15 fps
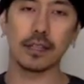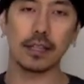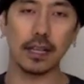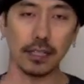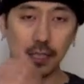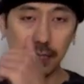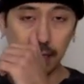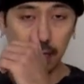
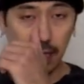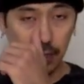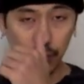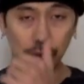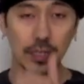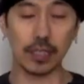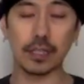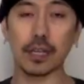That's, that's
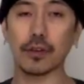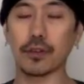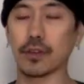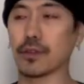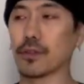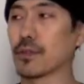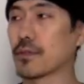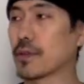what they tell you,
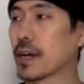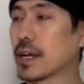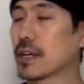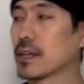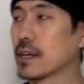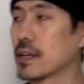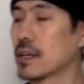right?